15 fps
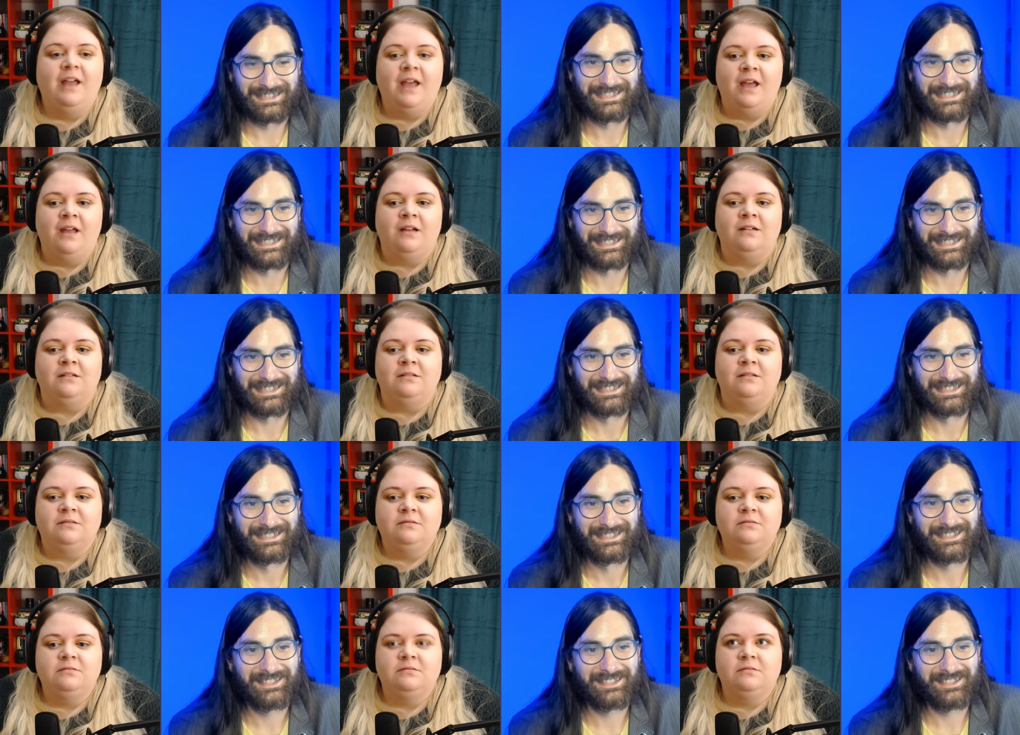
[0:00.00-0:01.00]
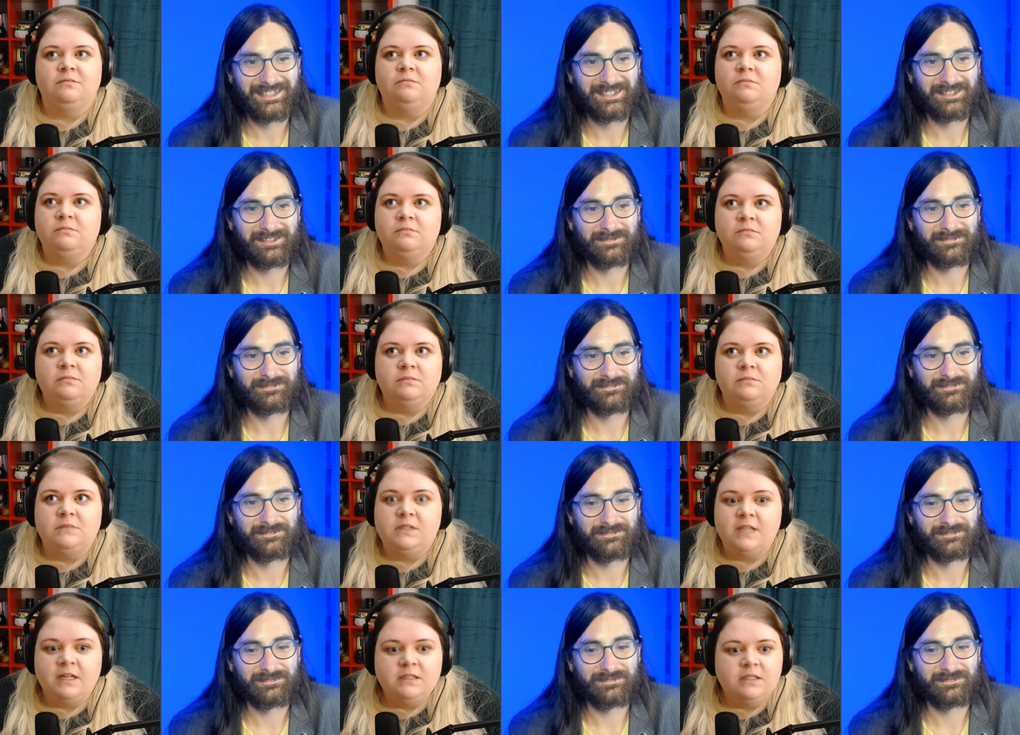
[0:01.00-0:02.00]
Speaker 1: and
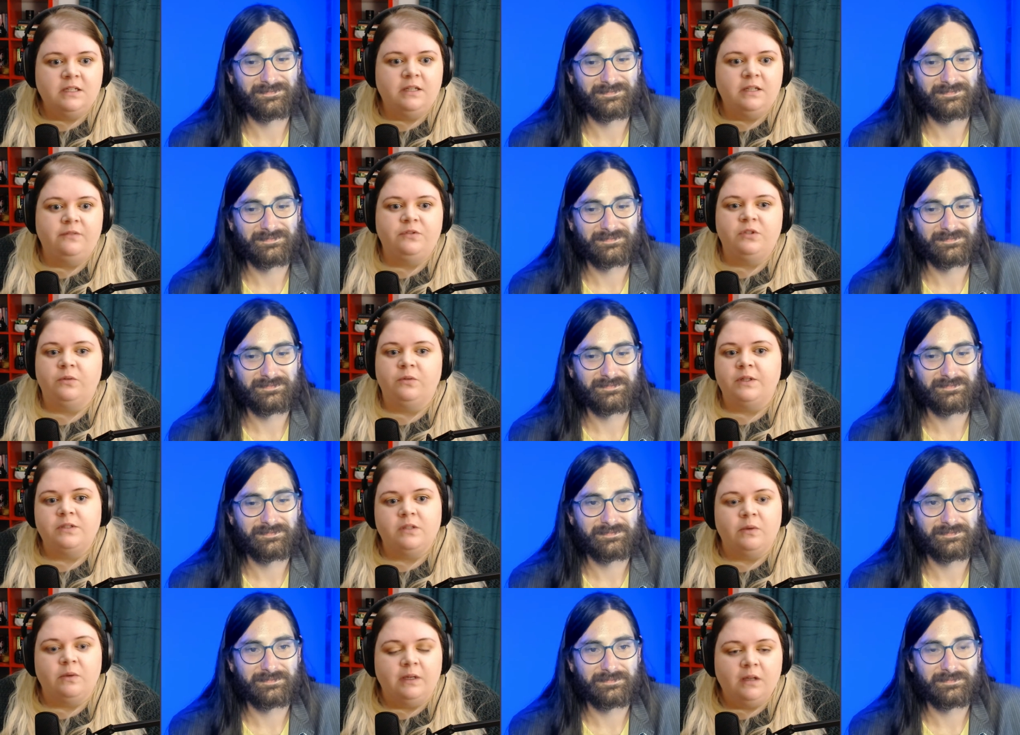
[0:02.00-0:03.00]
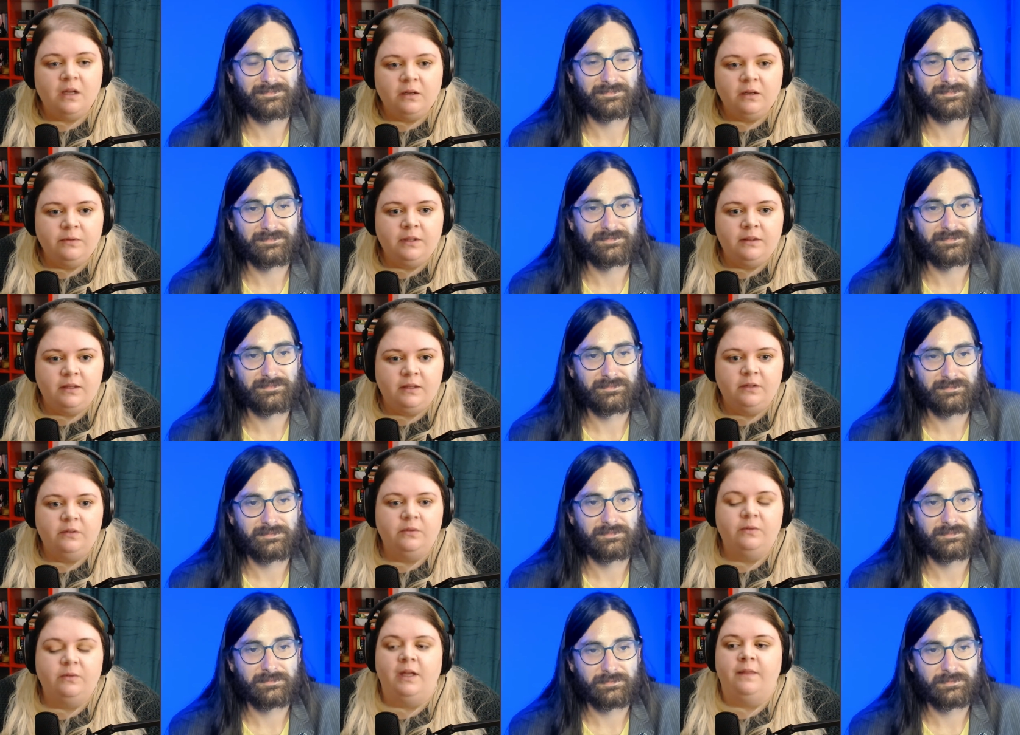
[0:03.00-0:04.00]
sensitive to what's going on with
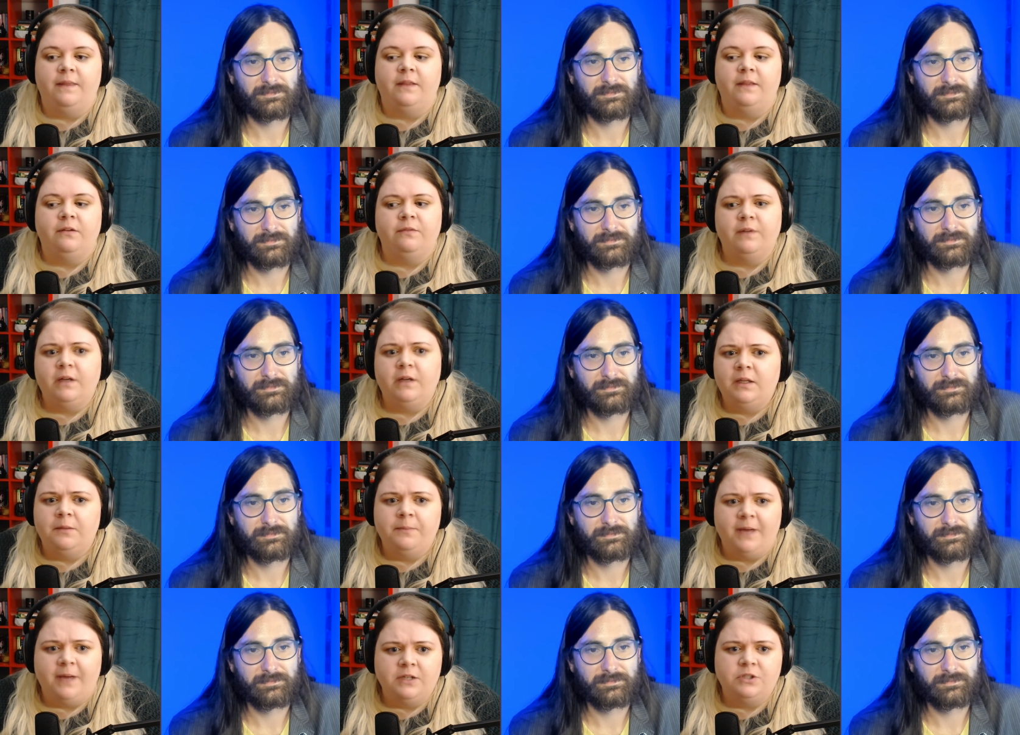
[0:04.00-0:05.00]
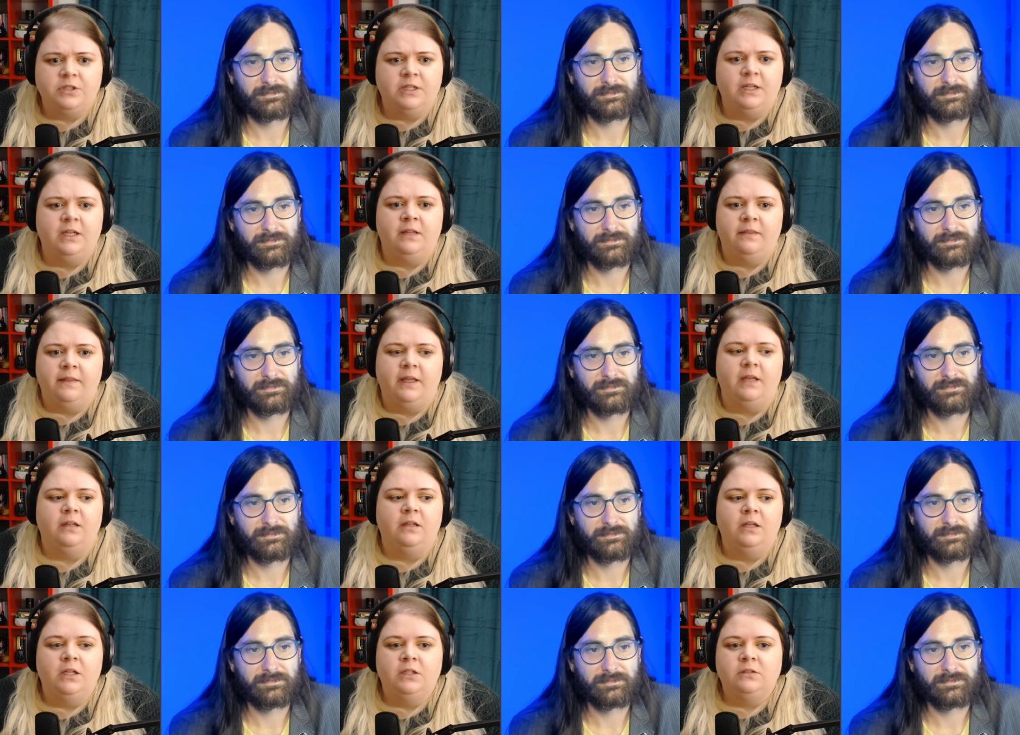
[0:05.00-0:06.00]
you and that they're very compassionate and like
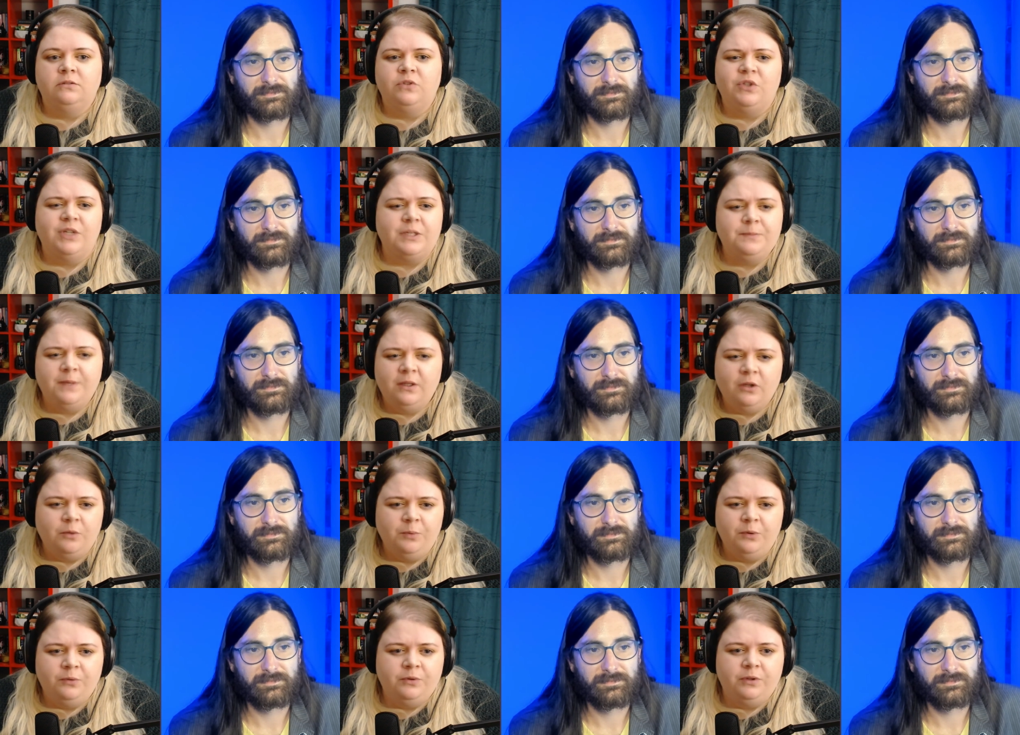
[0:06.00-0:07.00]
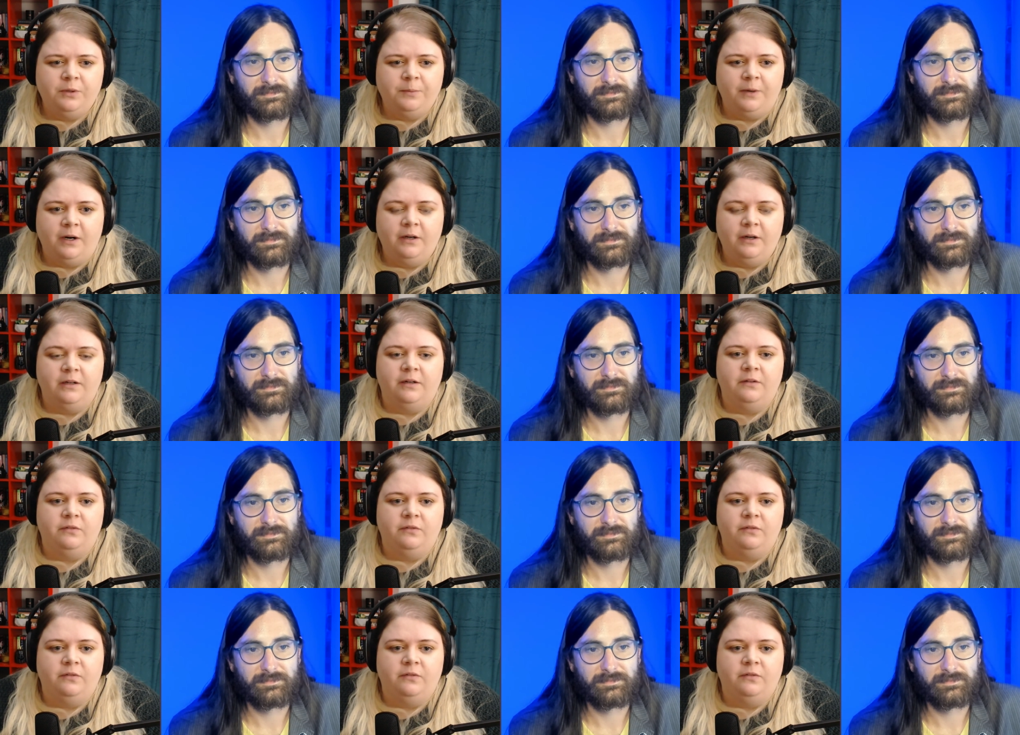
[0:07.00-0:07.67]
just being open with your partner of